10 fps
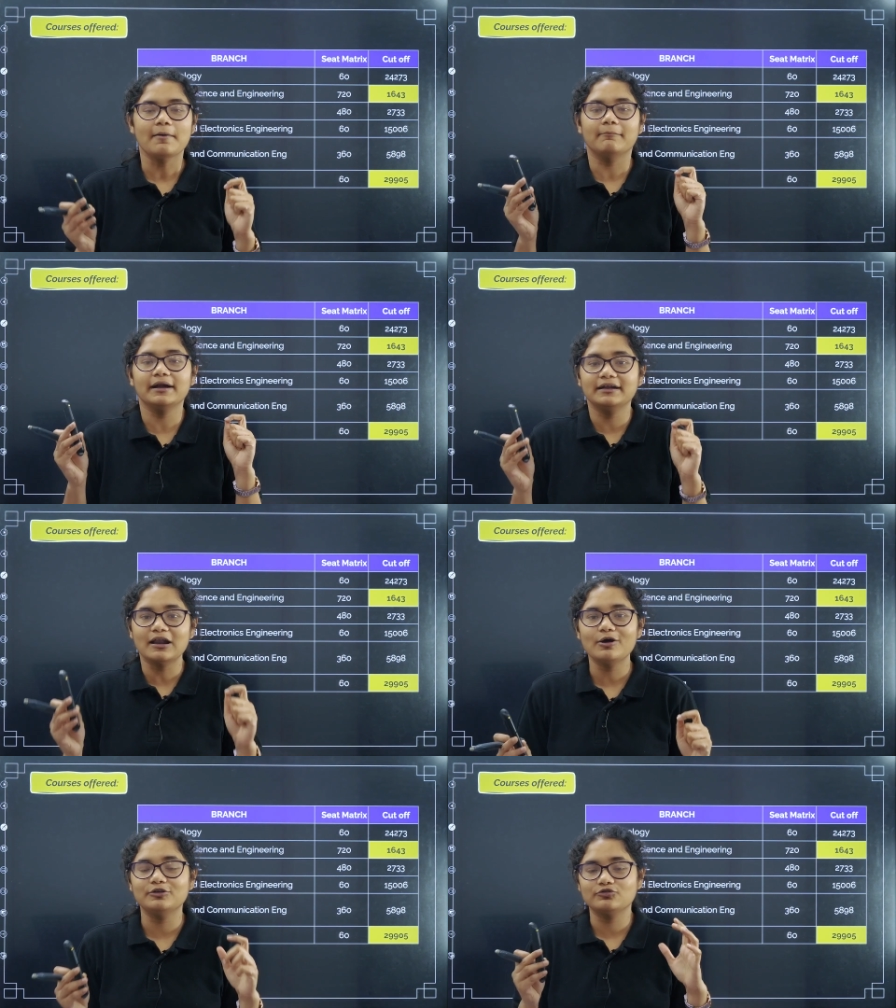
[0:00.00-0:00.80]
but
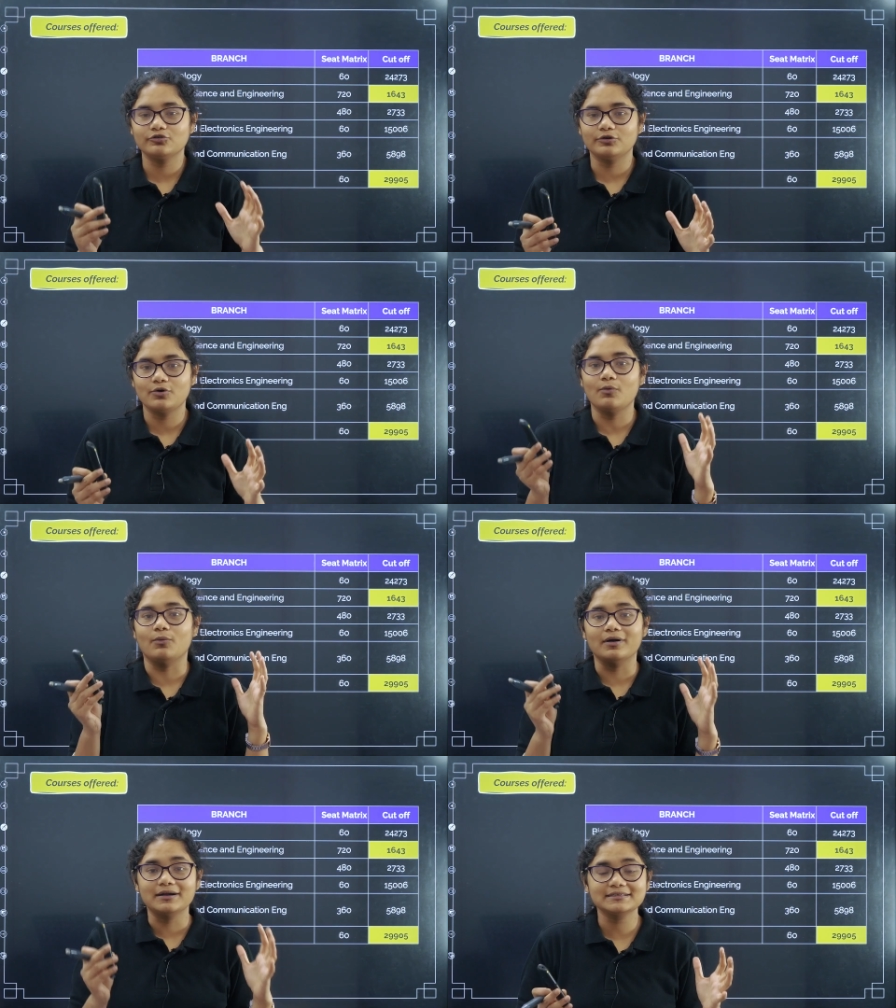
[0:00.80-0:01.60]
now you should know
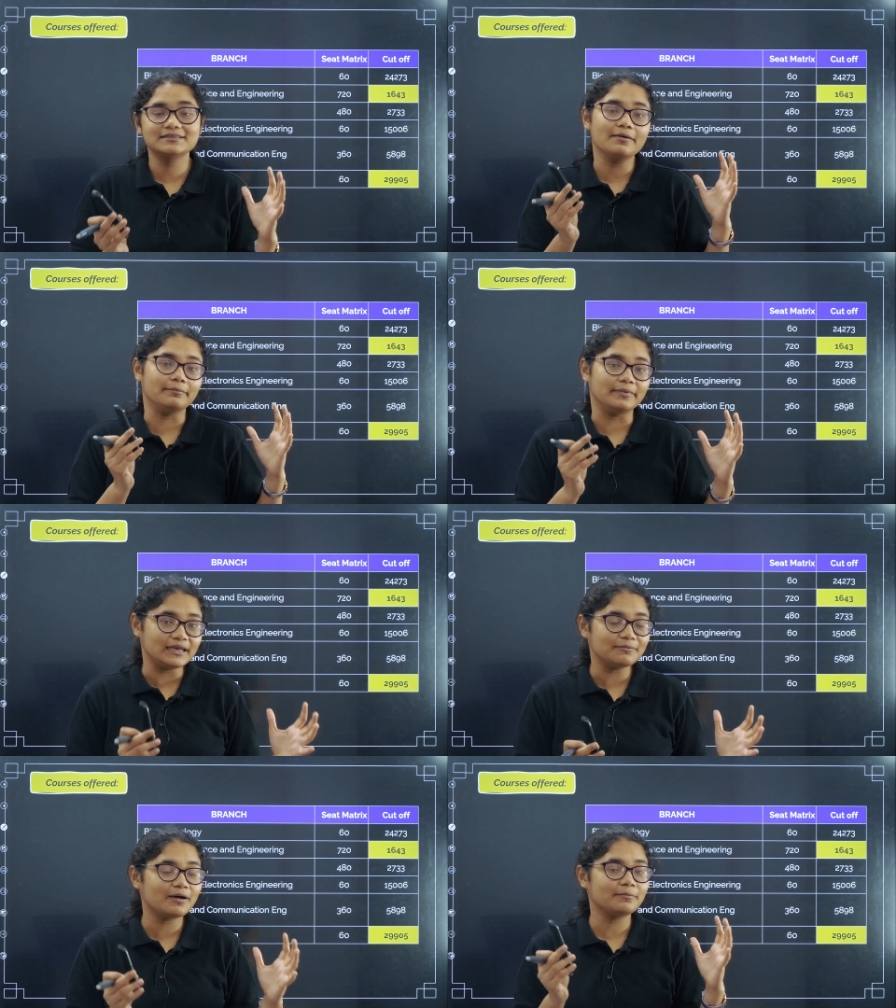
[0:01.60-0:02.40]
what is the
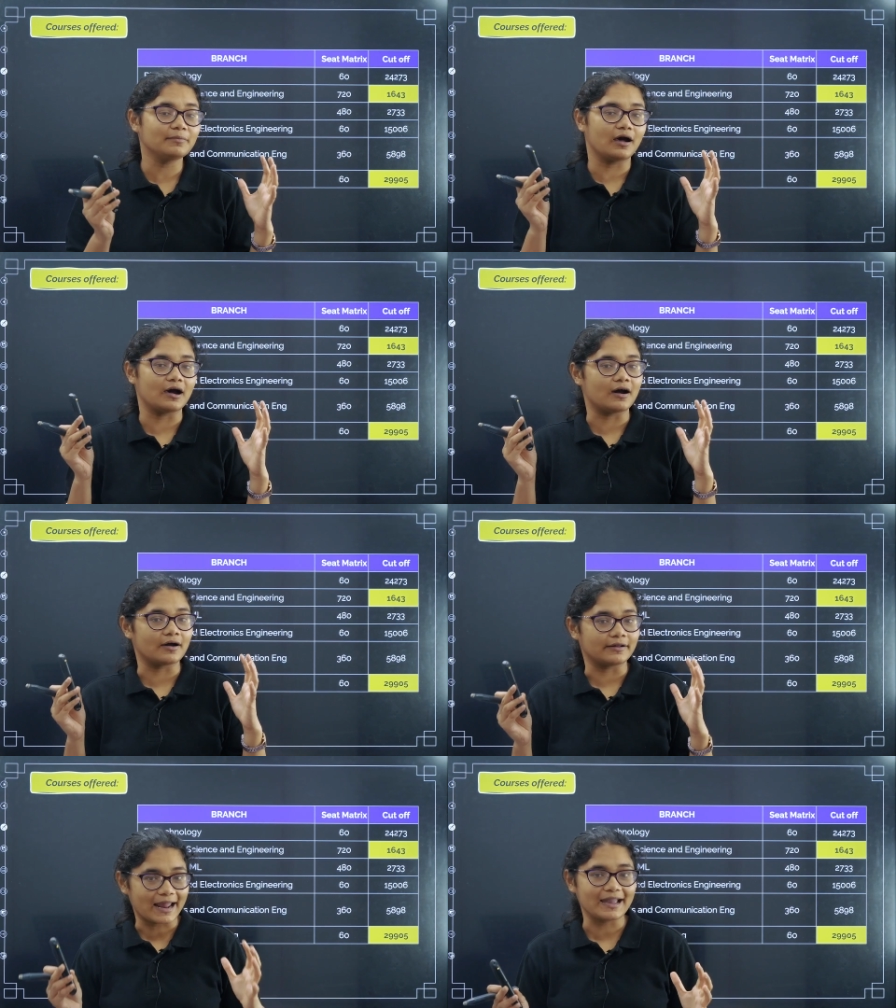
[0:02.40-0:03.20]
minimum
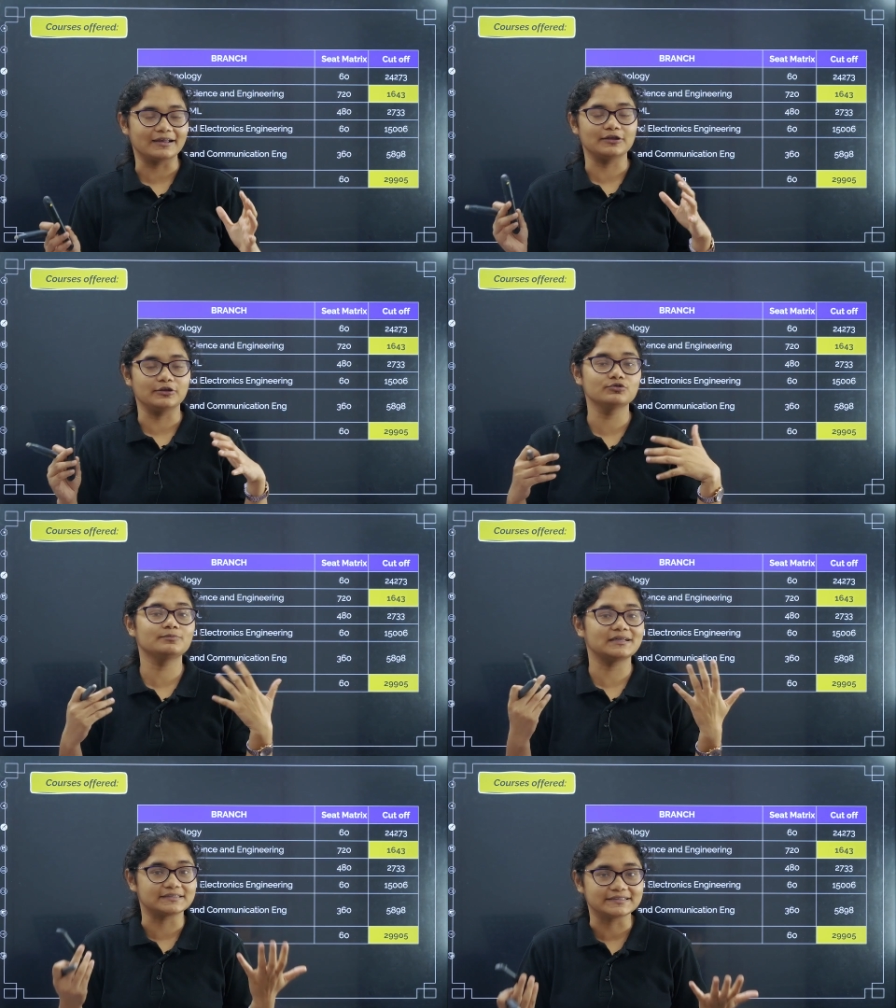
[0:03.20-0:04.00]
uh, rank you
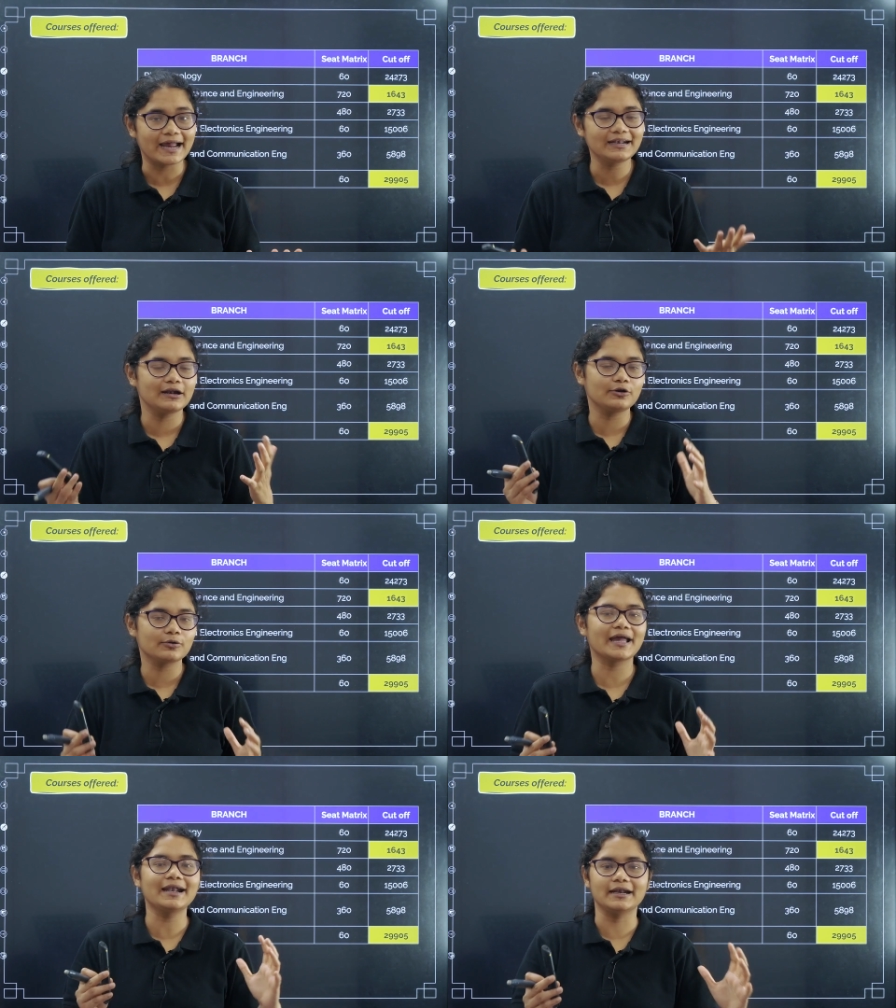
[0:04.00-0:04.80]
must get to
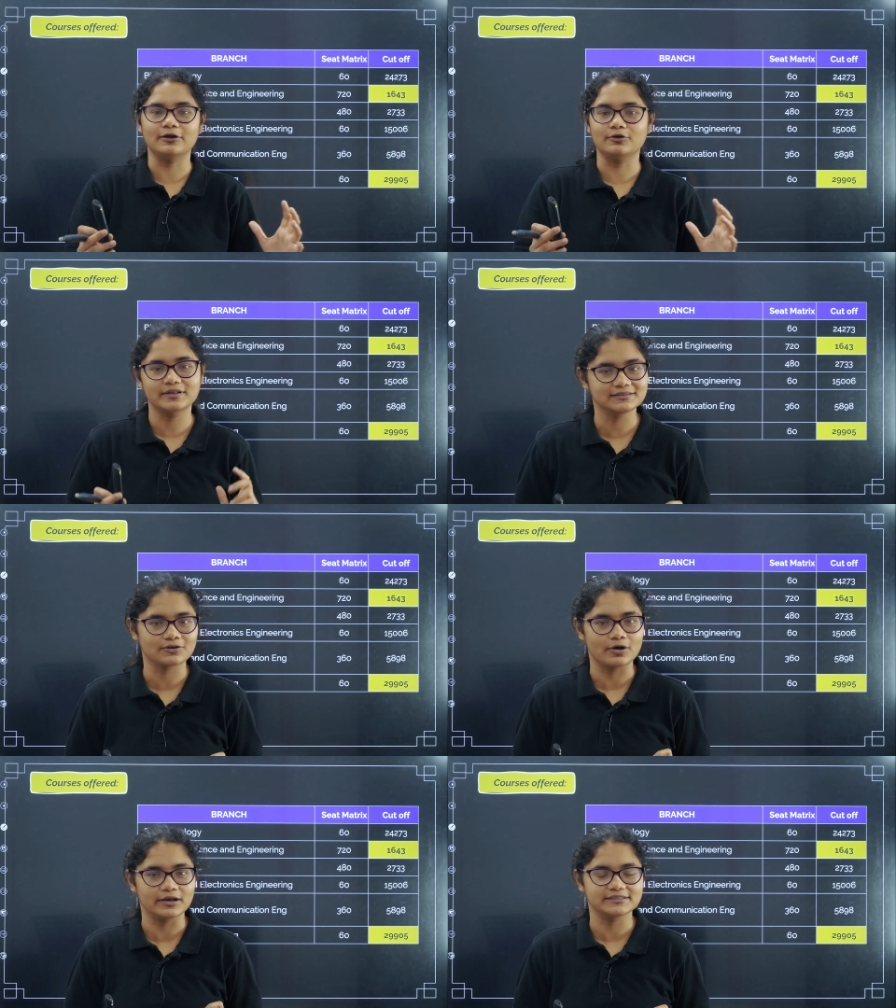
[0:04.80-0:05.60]
get into this
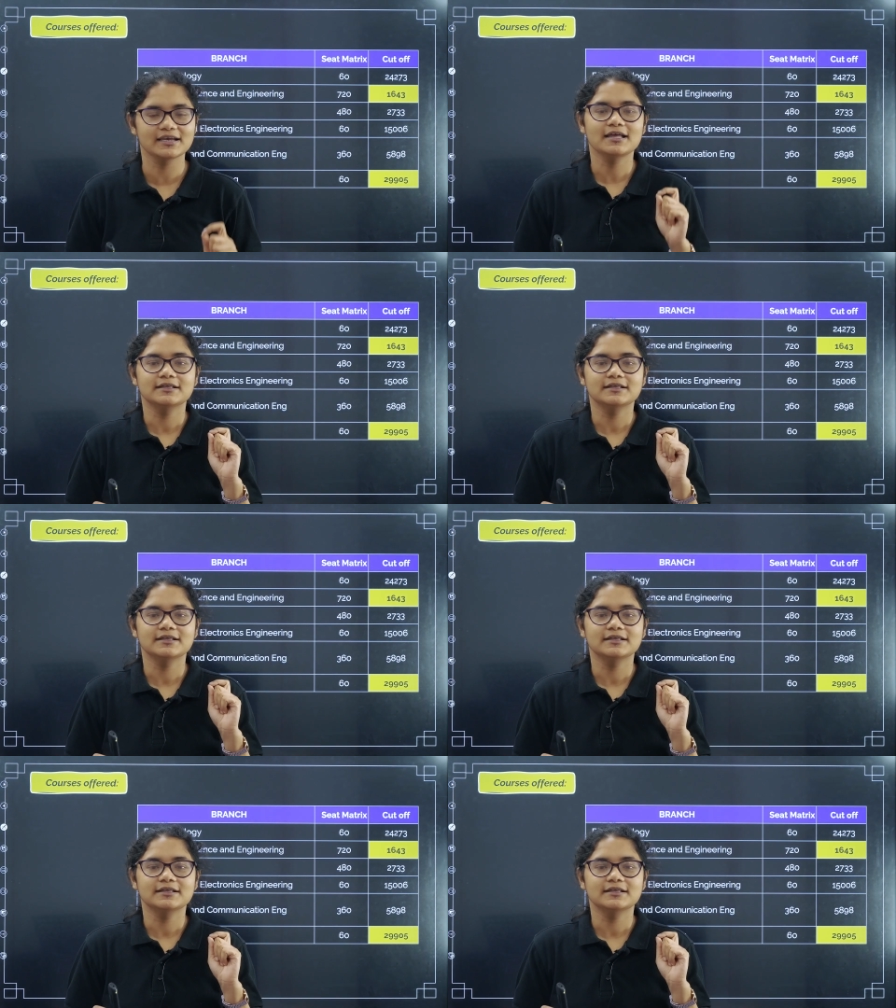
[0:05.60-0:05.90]
college.